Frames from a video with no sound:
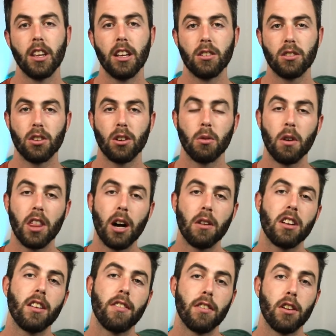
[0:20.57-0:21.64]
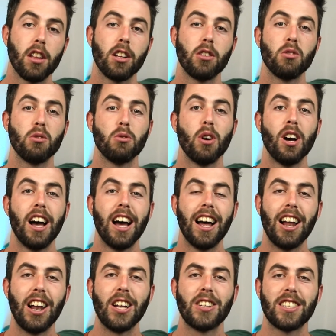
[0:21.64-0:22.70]
So without any further ado,
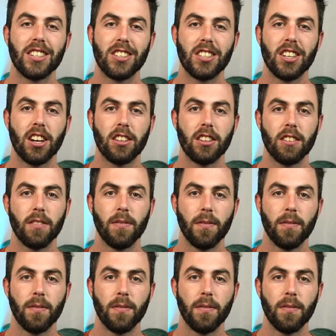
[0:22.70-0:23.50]
let's get started.